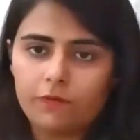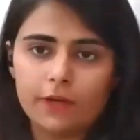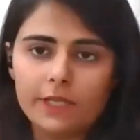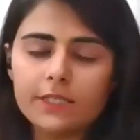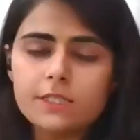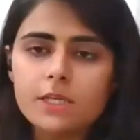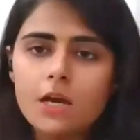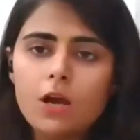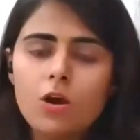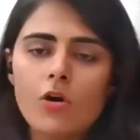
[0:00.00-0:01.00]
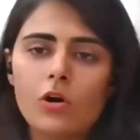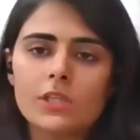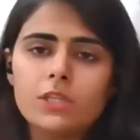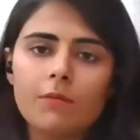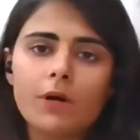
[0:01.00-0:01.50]
funds
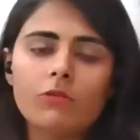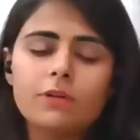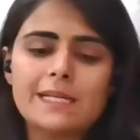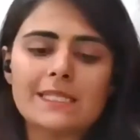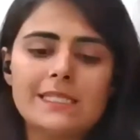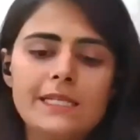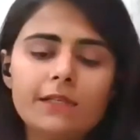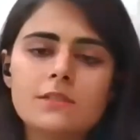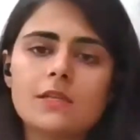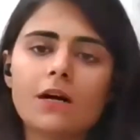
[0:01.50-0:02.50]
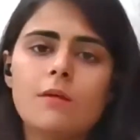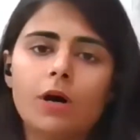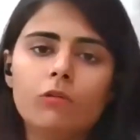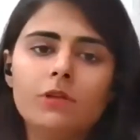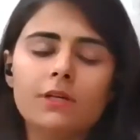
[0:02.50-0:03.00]
or the amount exceeds the
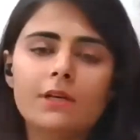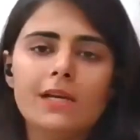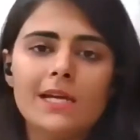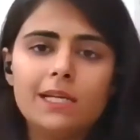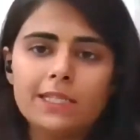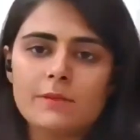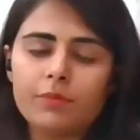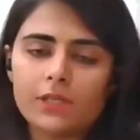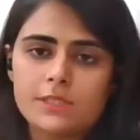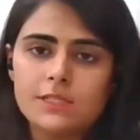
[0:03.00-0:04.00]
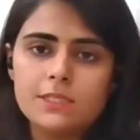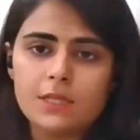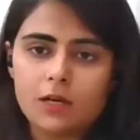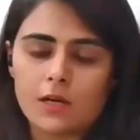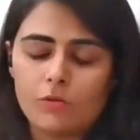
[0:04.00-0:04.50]
amount in that
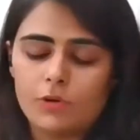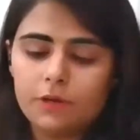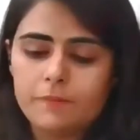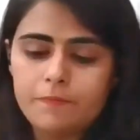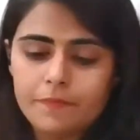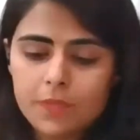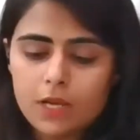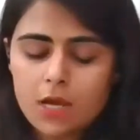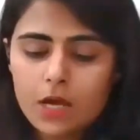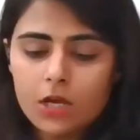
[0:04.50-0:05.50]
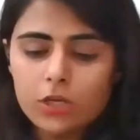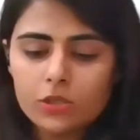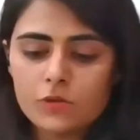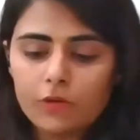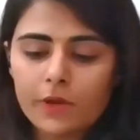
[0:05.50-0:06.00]
person's account.
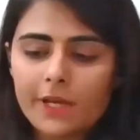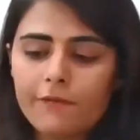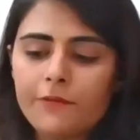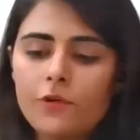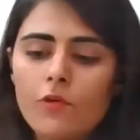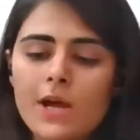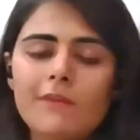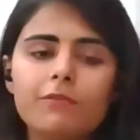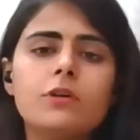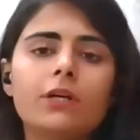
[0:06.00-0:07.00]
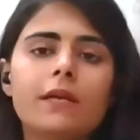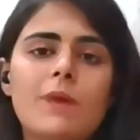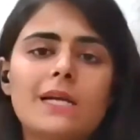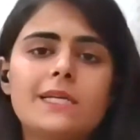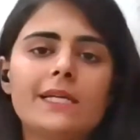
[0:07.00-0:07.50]
So if you have not
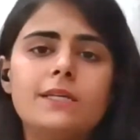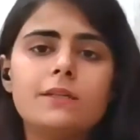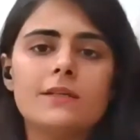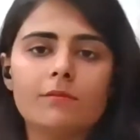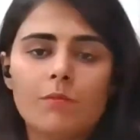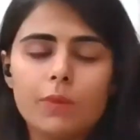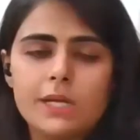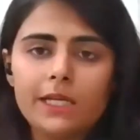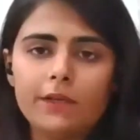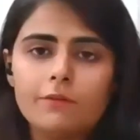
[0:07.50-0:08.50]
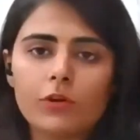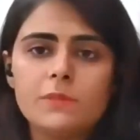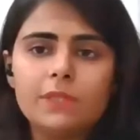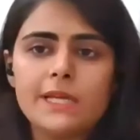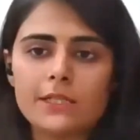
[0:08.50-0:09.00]
demanded money
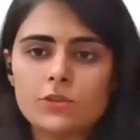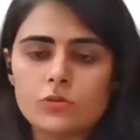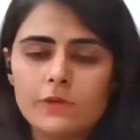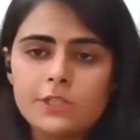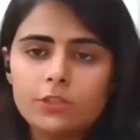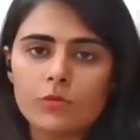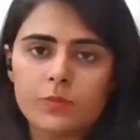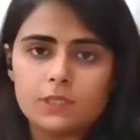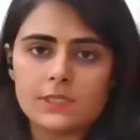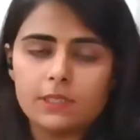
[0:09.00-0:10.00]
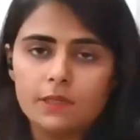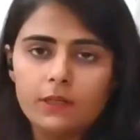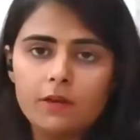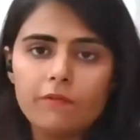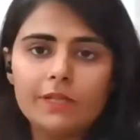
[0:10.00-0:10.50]
from that so and so
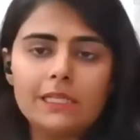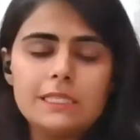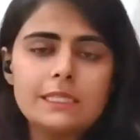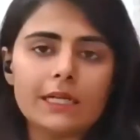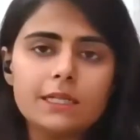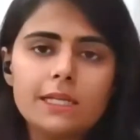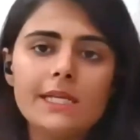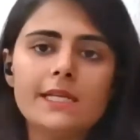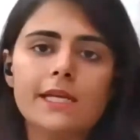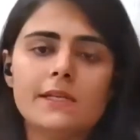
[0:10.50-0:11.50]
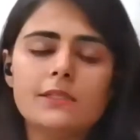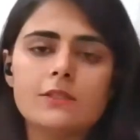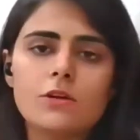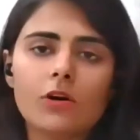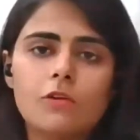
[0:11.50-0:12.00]
person within 30
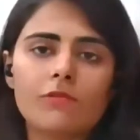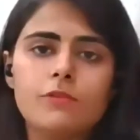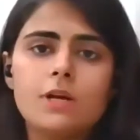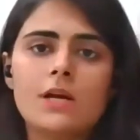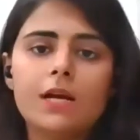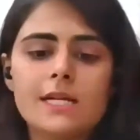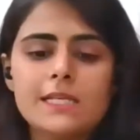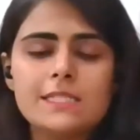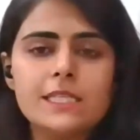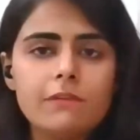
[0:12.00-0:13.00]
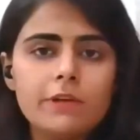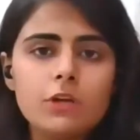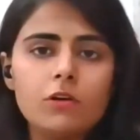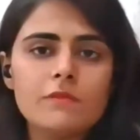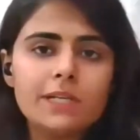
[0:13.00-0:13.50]
days of
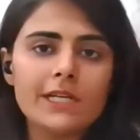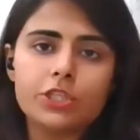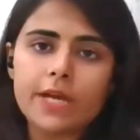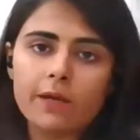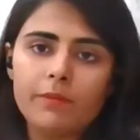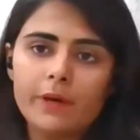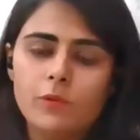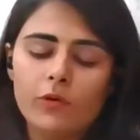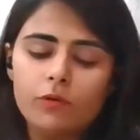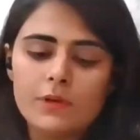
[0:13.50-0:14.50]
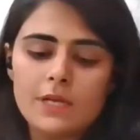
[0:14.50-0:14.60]
receiving of that check memo,